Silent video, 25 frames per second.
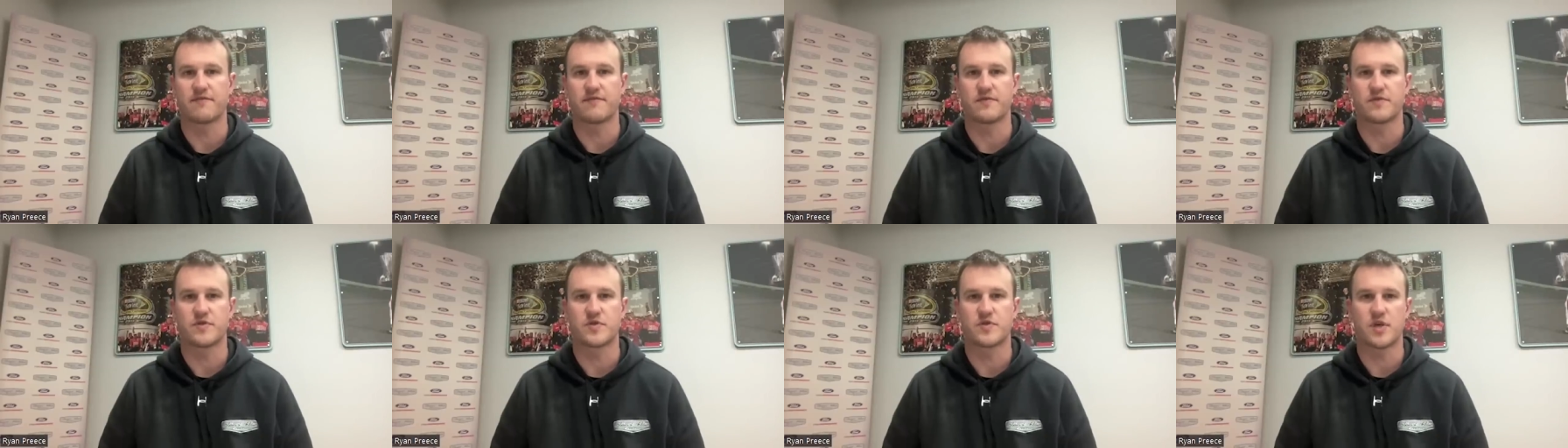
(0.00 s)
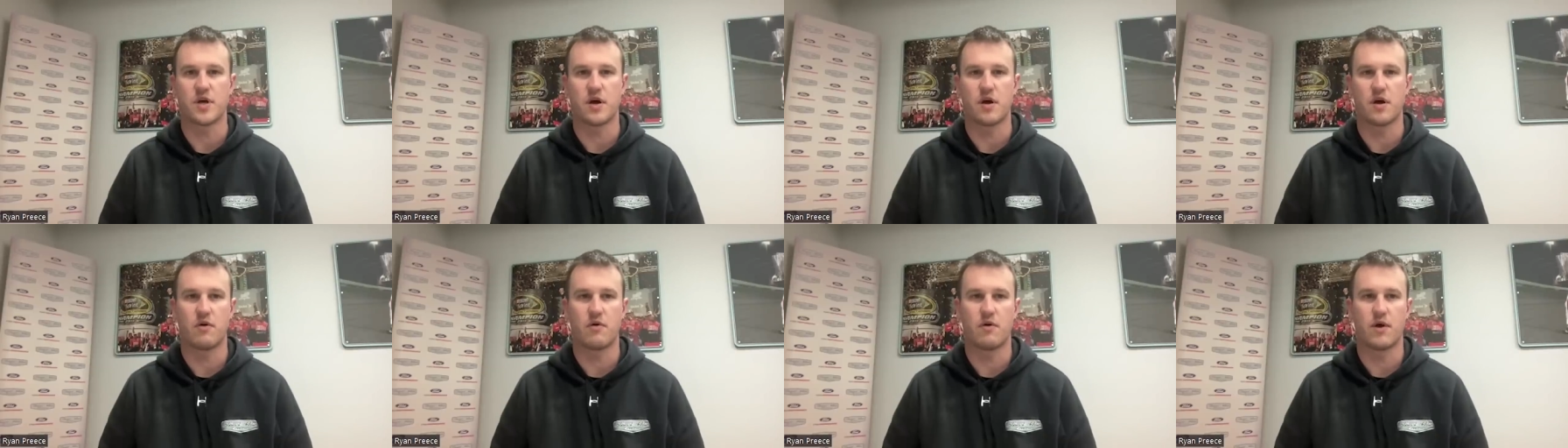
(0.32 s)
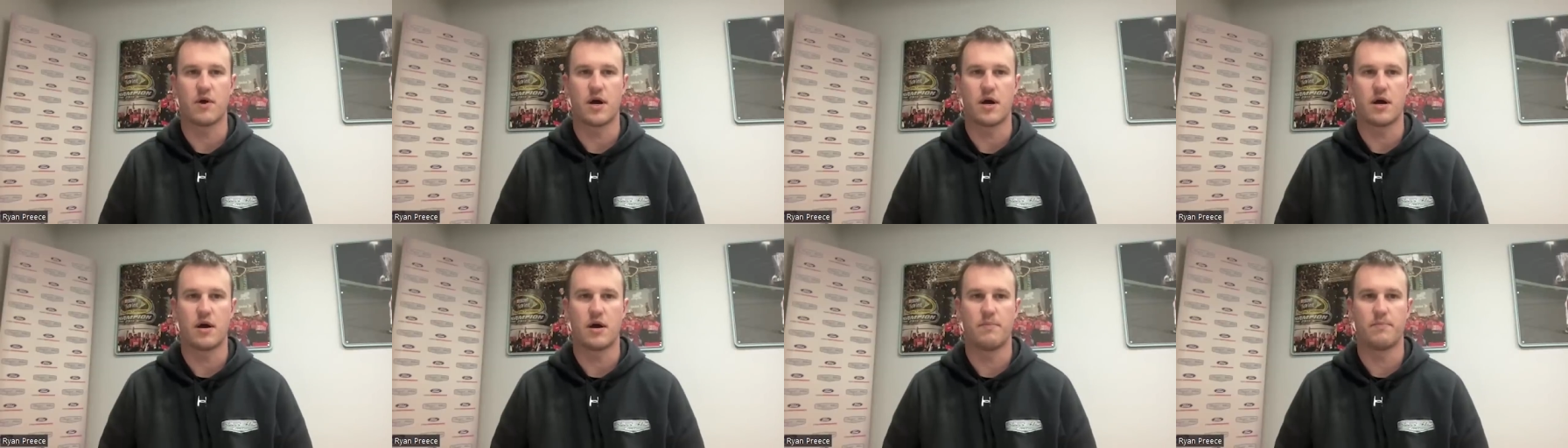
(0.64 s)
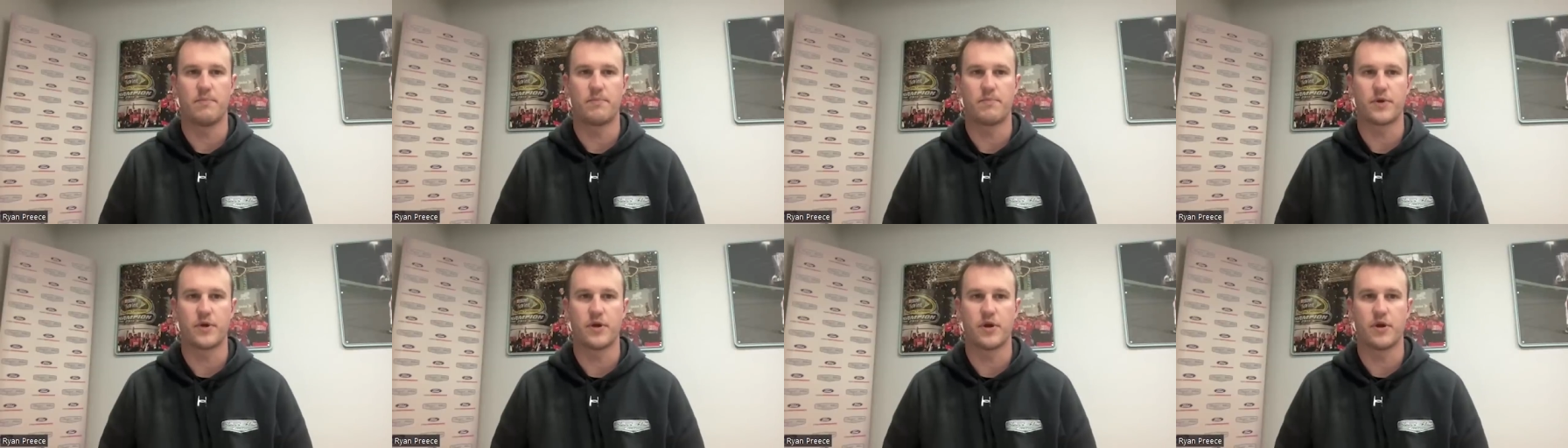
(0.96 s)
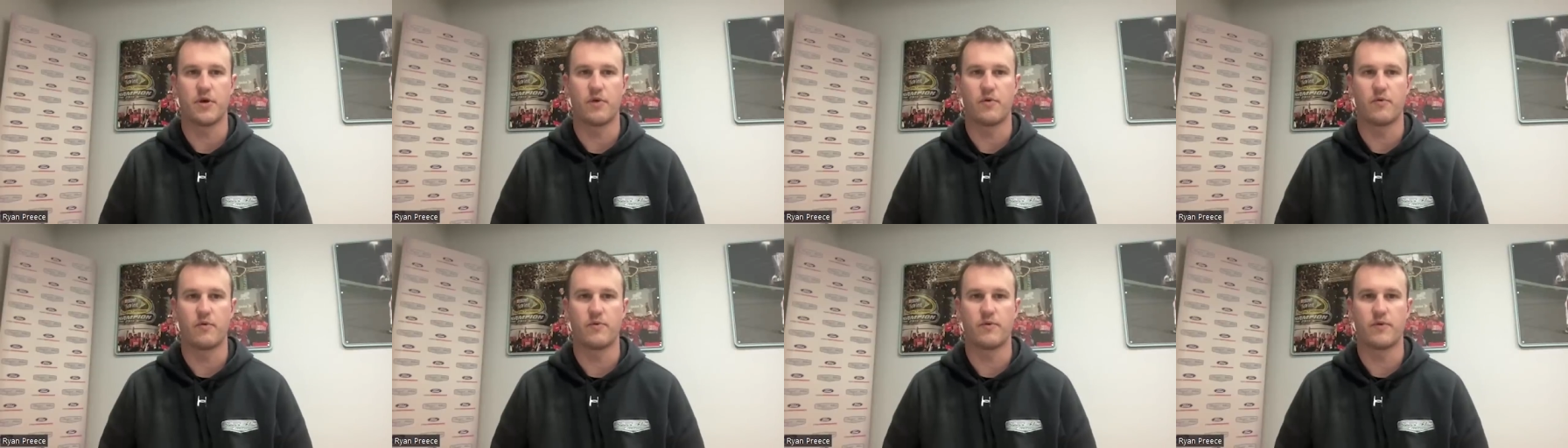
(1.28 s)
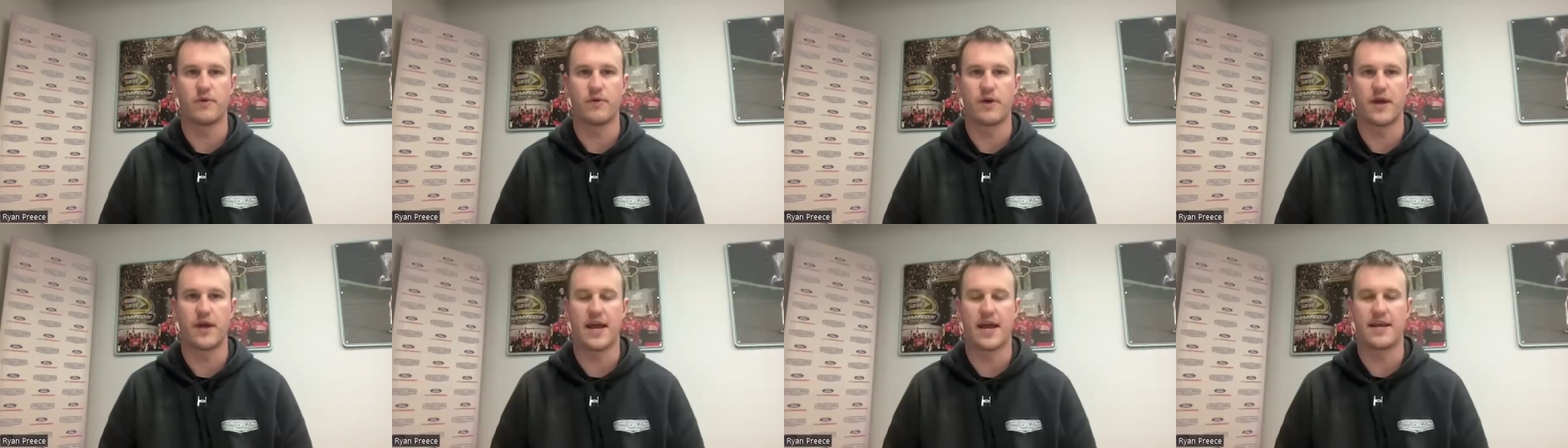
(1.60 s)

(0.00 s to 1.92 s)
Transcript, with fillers: So, um, you know, the,